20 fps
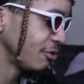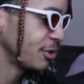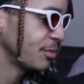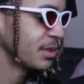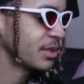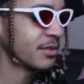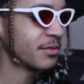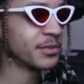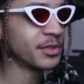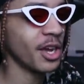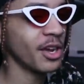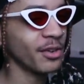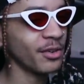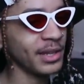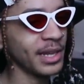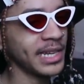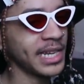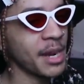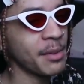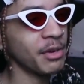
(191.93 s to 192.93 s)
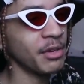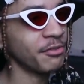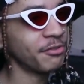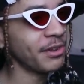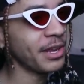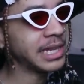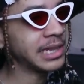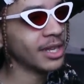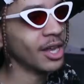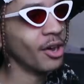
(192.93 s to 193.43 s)
YouTubers turn on their camera and
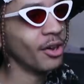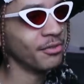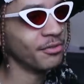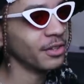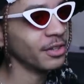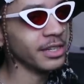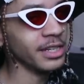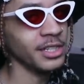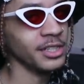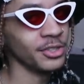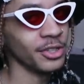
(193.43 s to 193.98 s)
fake laugh for the